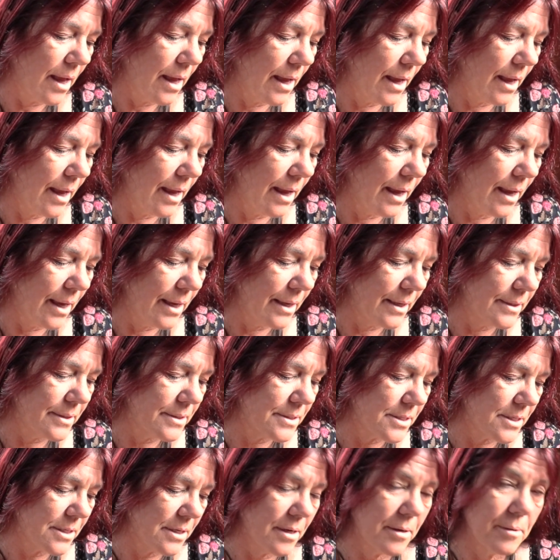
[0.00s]

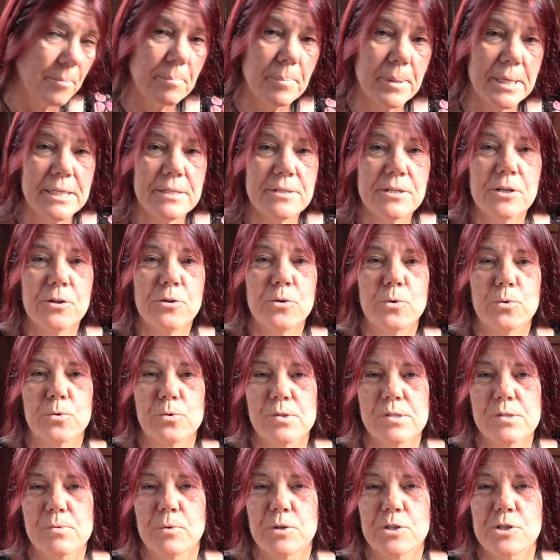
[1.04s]
And
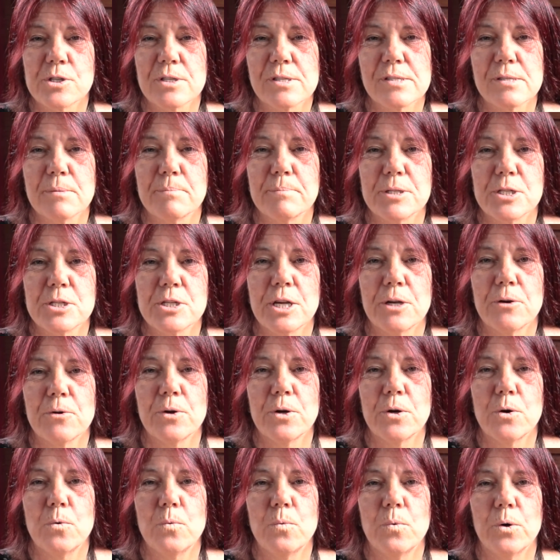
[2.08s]
pentacles, which is the
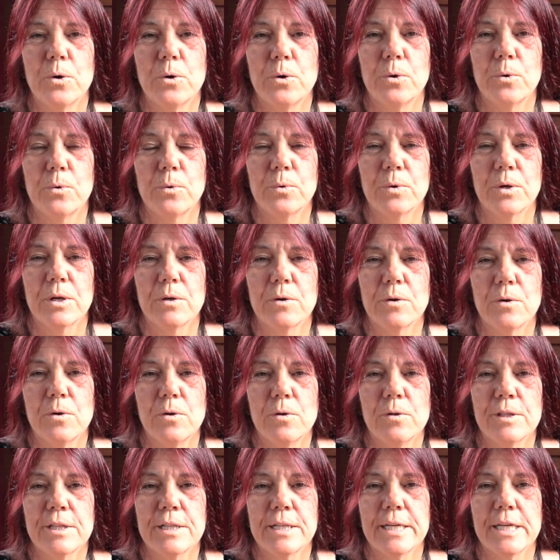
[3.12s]
material world and
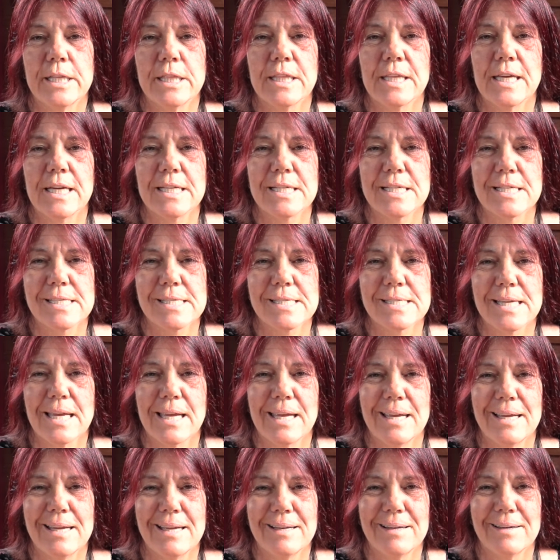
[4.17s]
earthly things
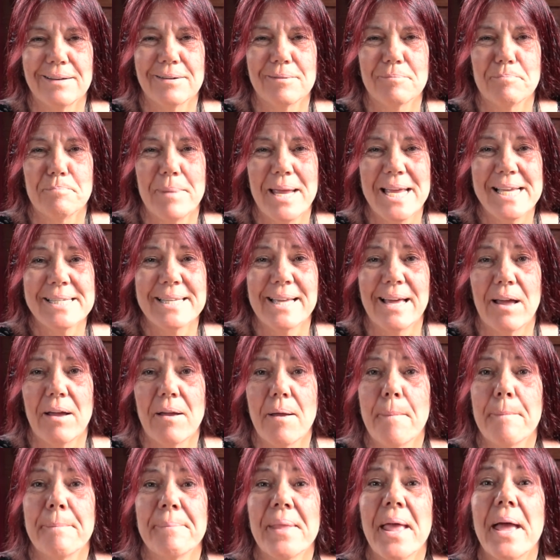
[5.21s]
and matter.
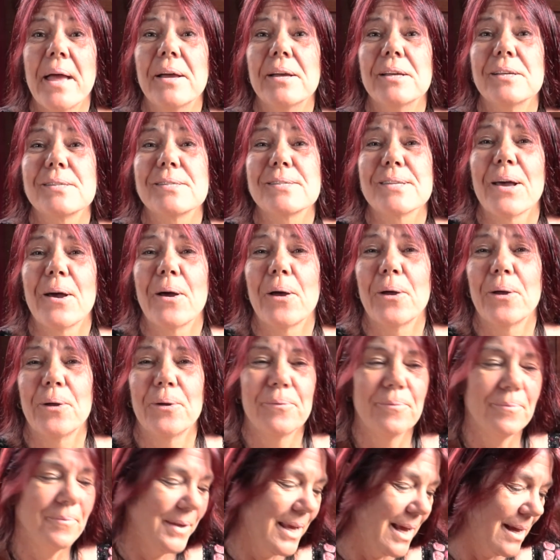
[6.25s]

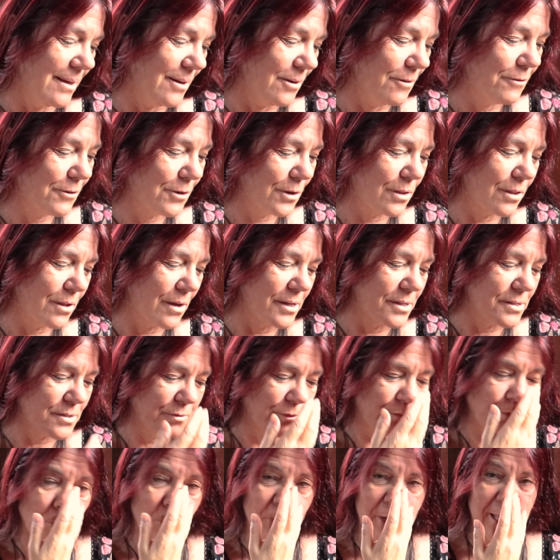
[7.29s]
So yeah, you've got those
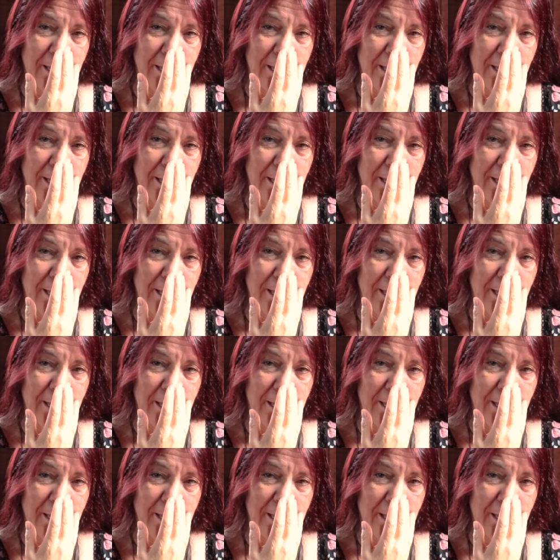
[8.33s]
four